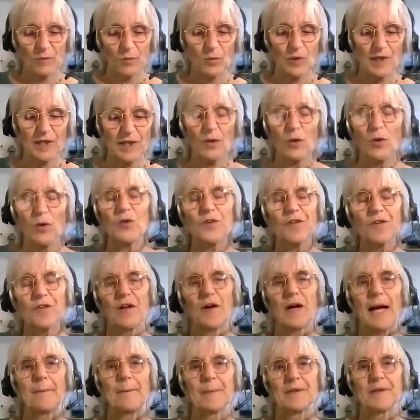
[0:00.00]
what
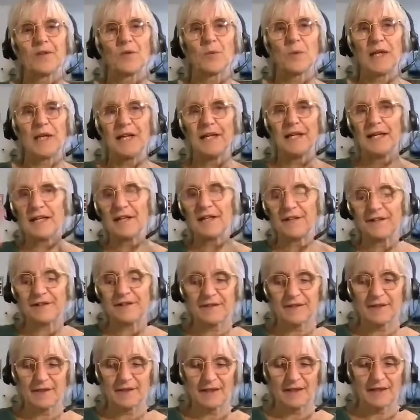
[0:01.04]
also happens when
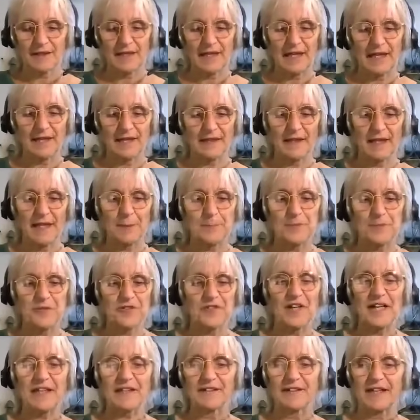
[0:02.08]
there's that
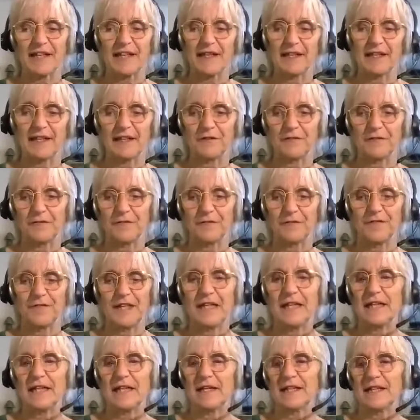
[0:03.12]
abstracting and
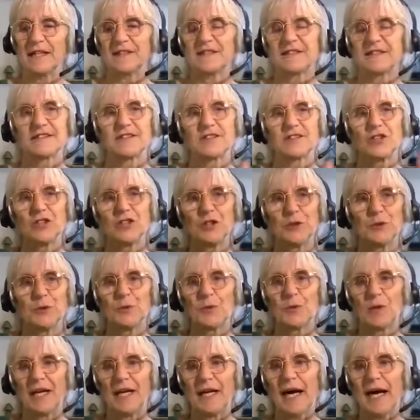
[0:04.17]
feeling it's
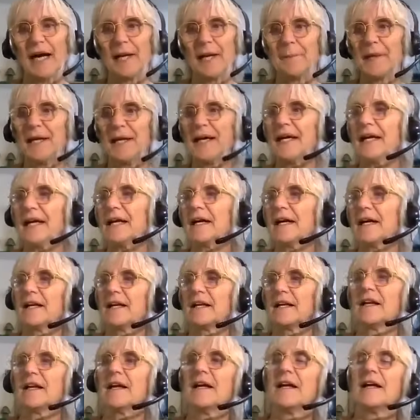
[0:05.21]
two and I'm here
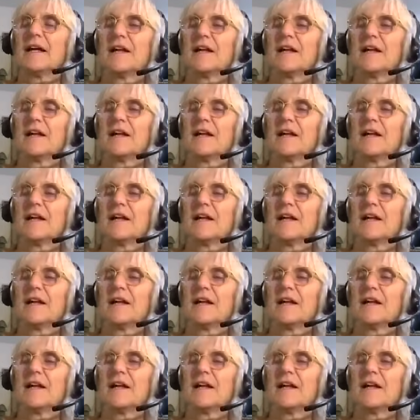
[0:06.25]
and